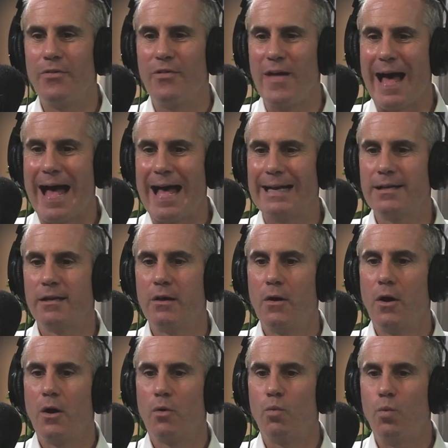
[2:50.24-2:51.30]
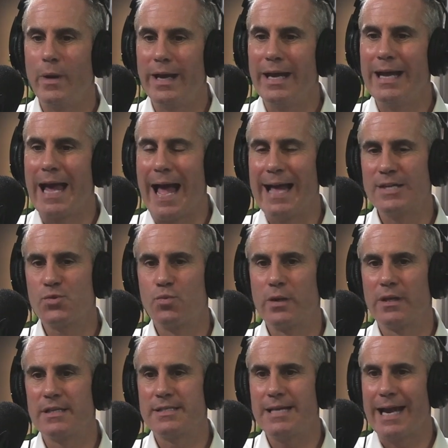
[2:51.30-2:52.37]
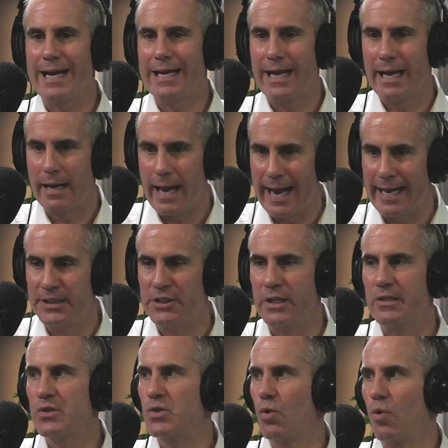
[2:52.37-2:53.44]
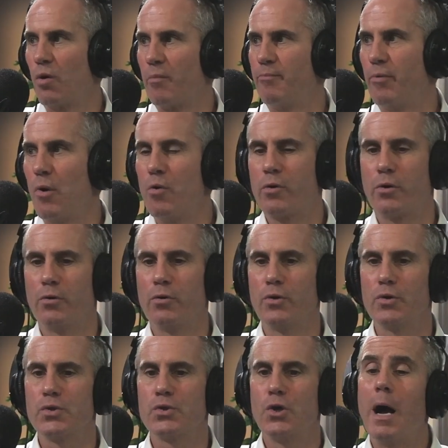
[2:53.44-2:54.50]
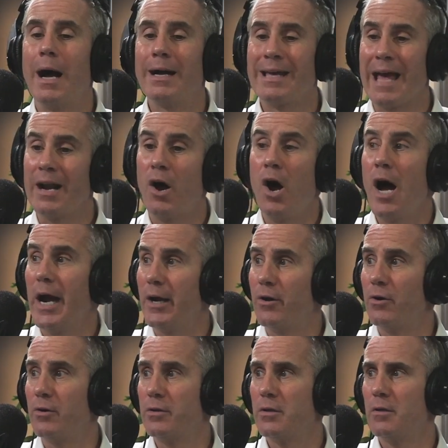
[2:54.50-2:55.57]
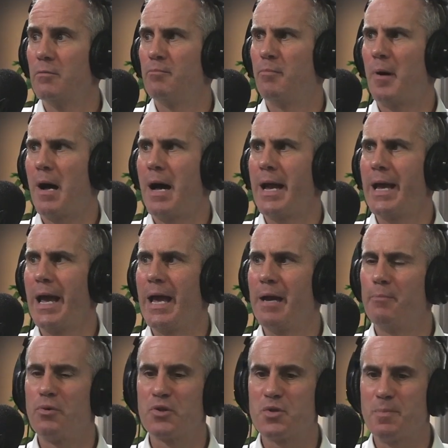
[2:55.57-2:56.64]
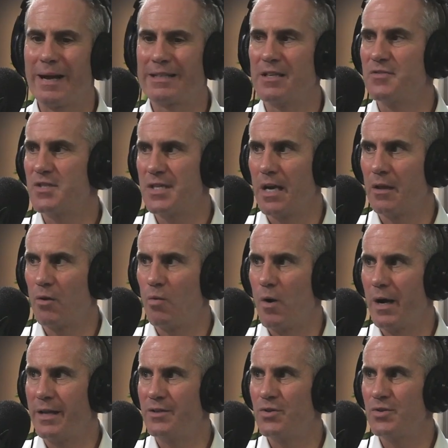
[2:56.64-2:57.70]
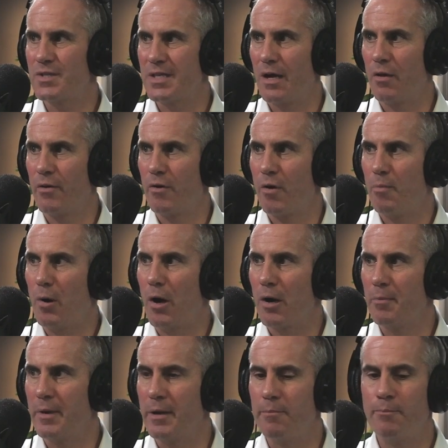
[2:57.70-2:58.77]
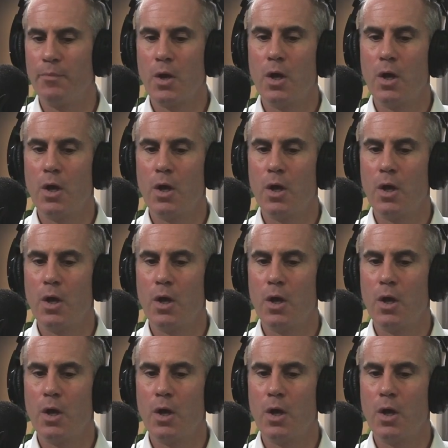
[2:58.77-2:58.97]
that we as real estate agents or brokers get hired by a prospective seller wanting to sell their apartment,